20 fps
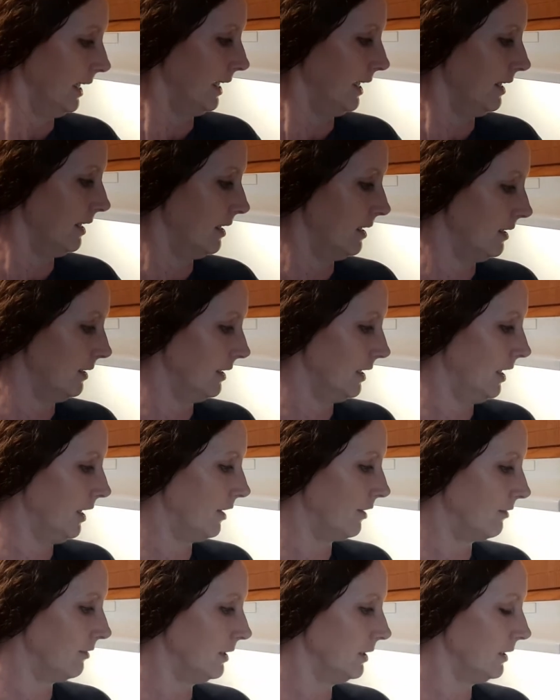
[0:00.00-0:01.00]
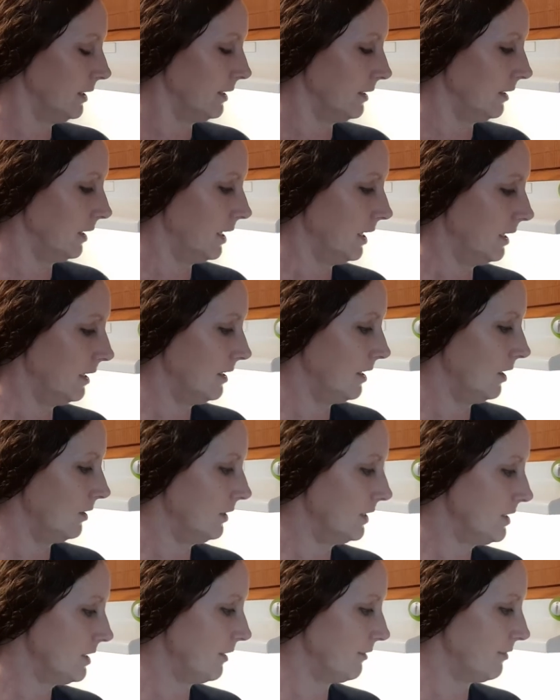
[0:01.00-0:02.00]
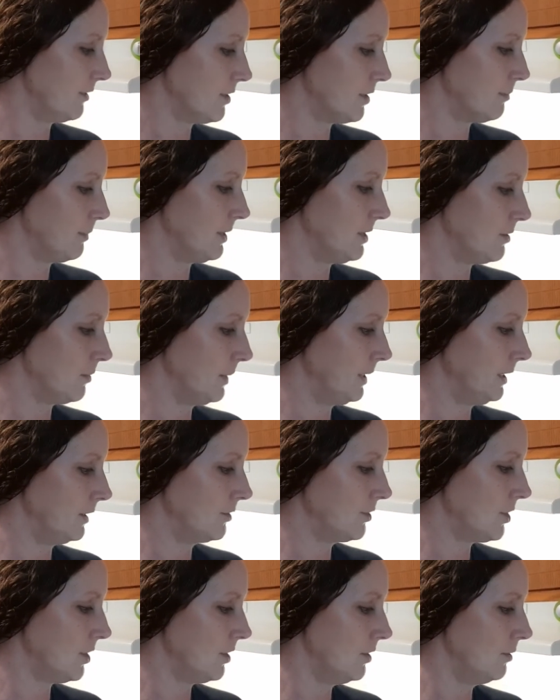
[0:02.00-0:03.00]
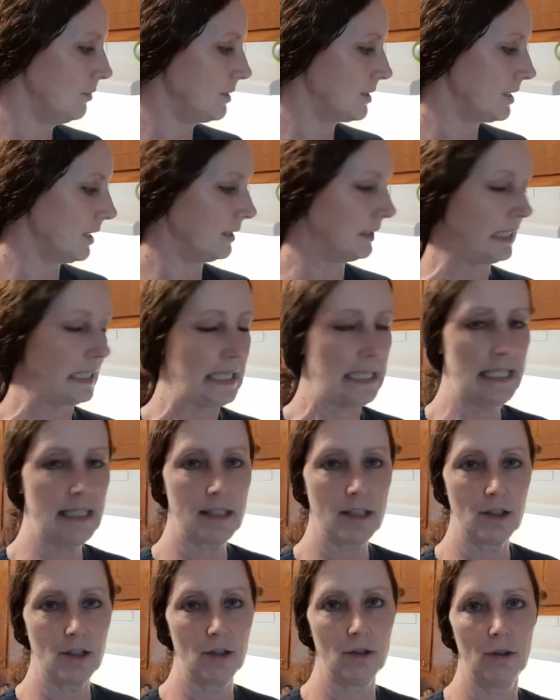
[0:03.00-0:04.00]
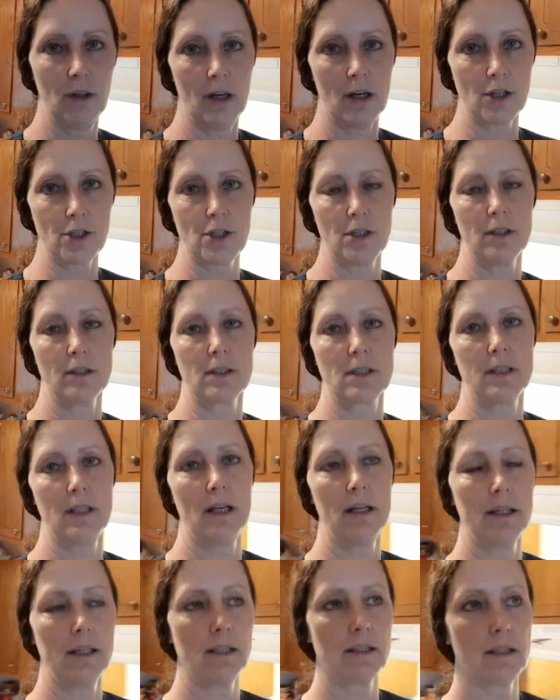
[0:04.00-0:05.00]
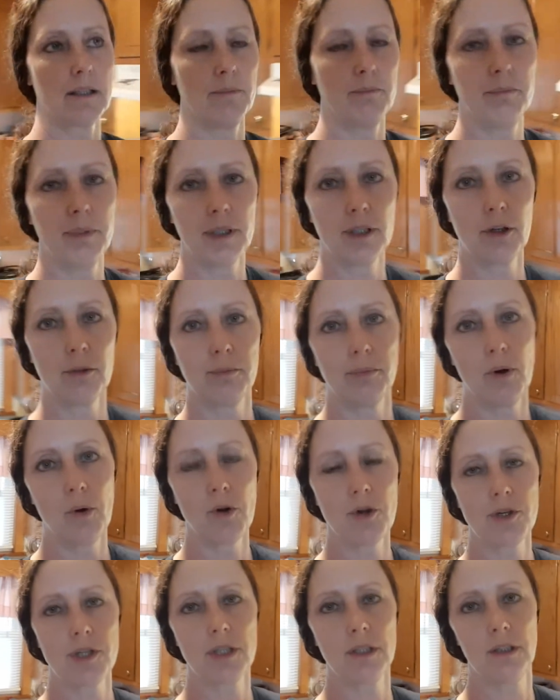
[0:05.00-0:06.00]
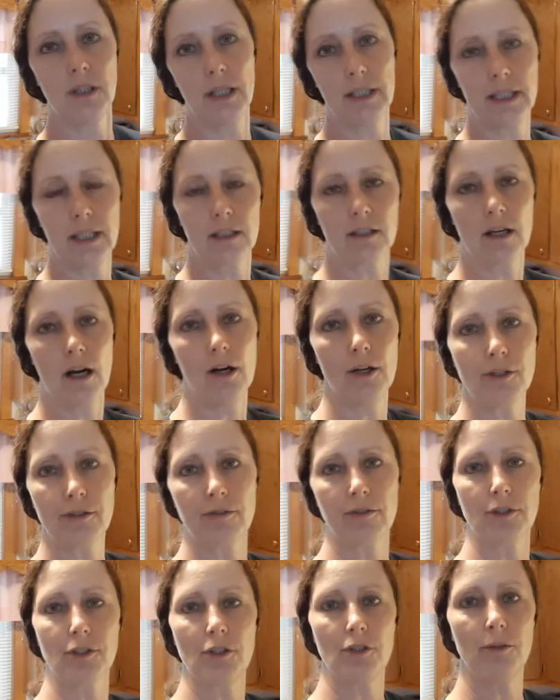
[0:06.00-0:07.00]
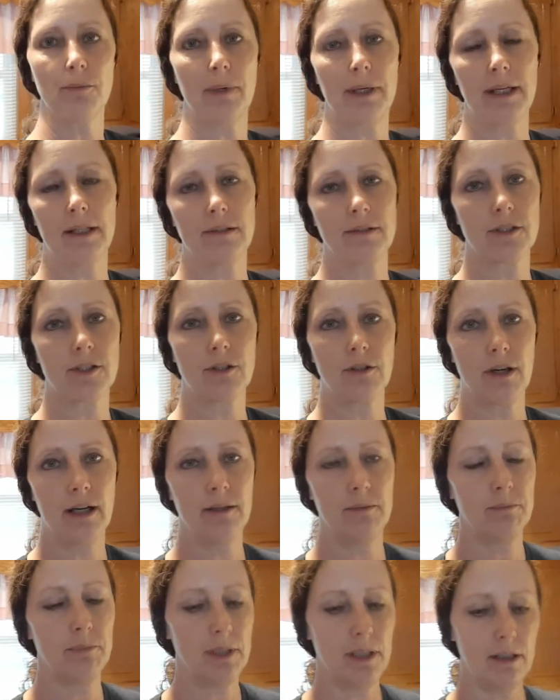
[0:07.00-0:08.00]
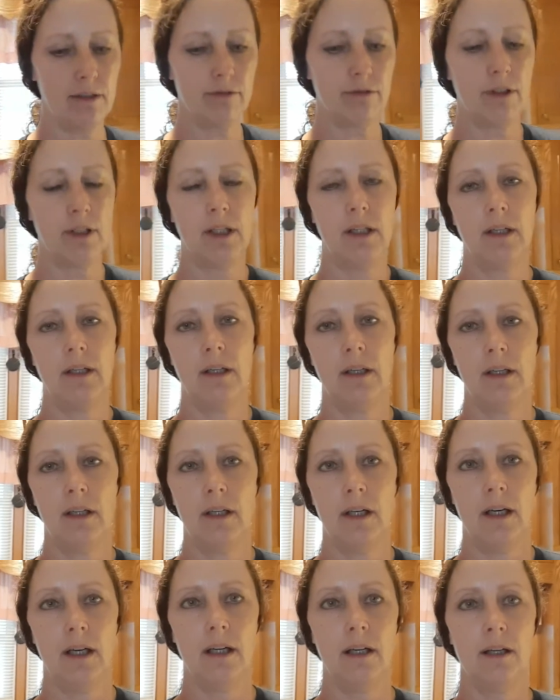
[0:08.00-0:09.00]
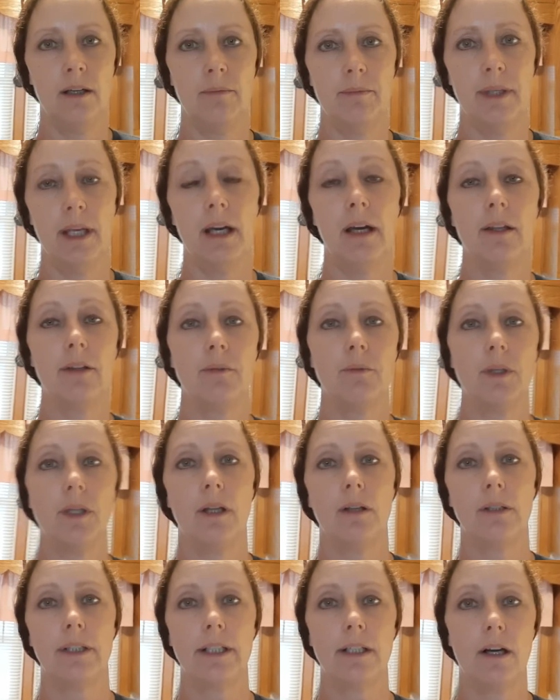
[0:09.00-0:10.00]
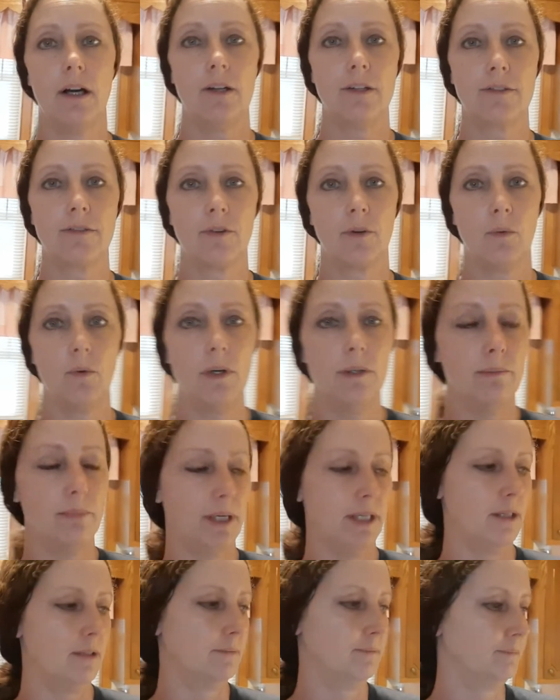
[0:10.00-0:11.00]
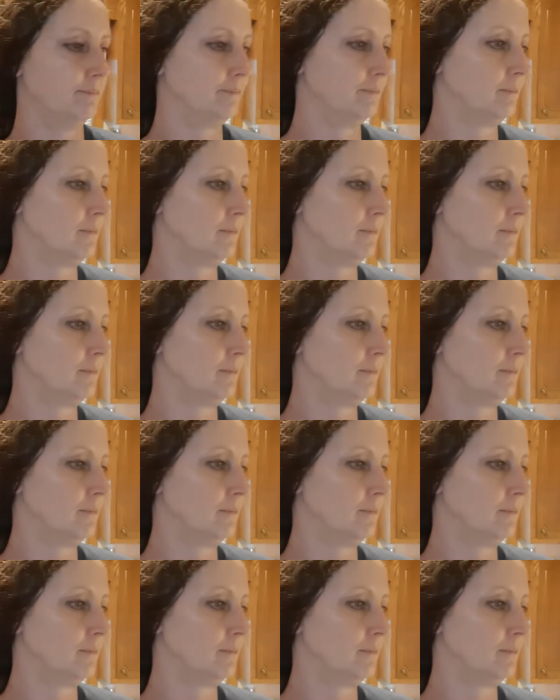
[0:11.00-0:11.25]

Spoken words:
And really, the only difference between the two is that the Easy Goulash looks like it's a bigger portion, like it calls for 2 pounds of ground beef. The other one only calls for 1 pound.